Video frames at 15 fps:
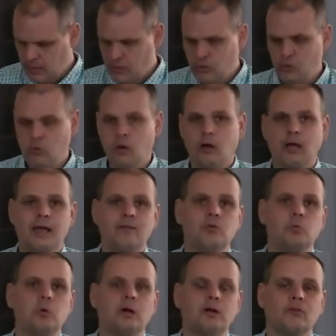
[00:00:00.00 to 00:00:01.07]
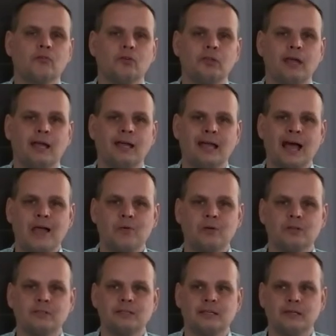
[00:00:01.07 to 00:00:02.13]
You all have a wonderful night. I will
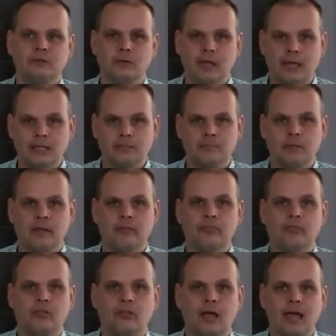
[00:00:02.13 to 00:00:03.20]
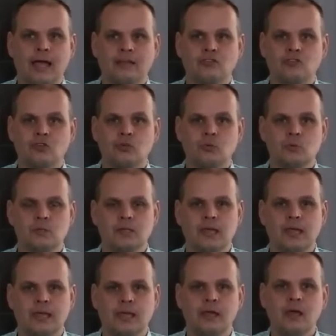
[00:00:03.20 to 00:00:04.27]
see you next month, the last
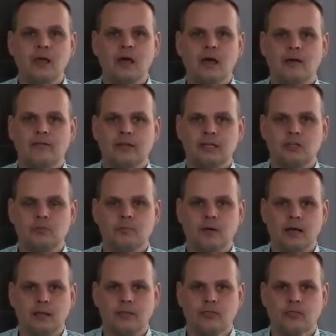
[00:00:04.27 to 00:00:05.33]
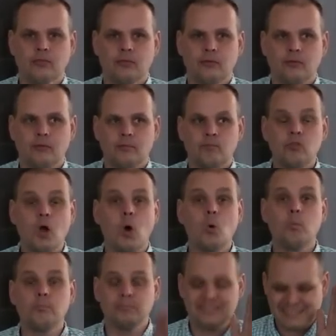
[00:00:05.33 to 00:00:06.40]
Tuesday of each month.
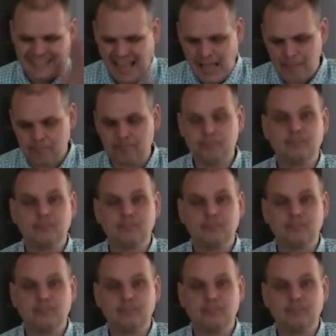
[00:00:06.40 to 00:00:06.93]
Nope, stop.